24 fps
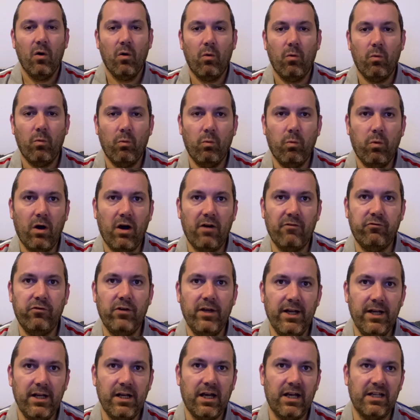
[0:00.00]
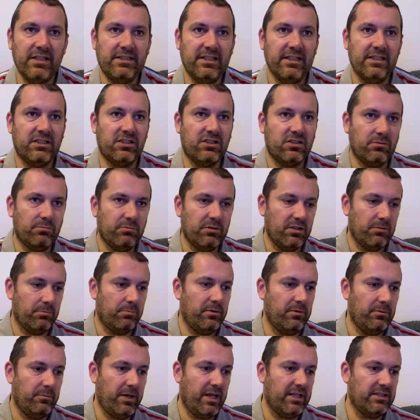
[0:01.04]
what I've realised is some of the
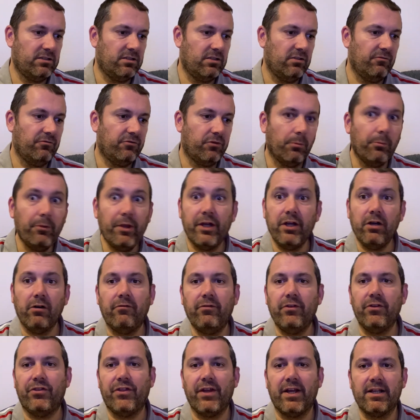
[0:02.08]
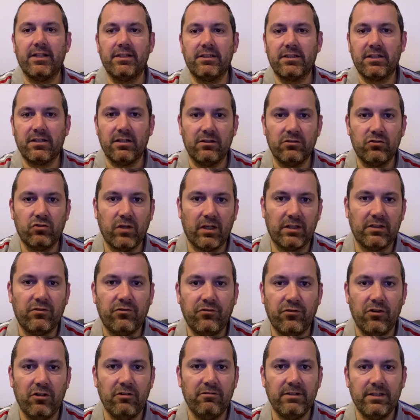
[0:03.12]
momentum from the other things can
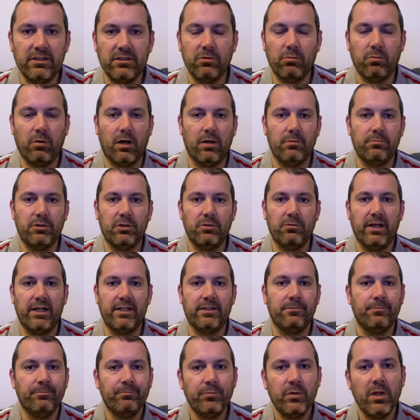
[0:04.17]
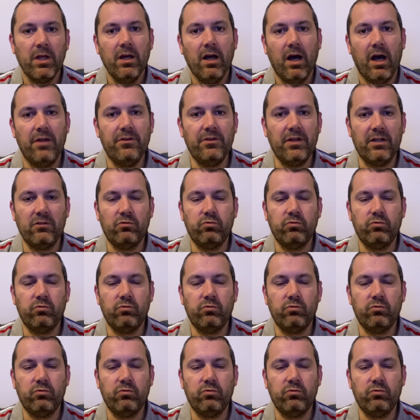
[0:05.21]
transfer into what I'm doing. And that's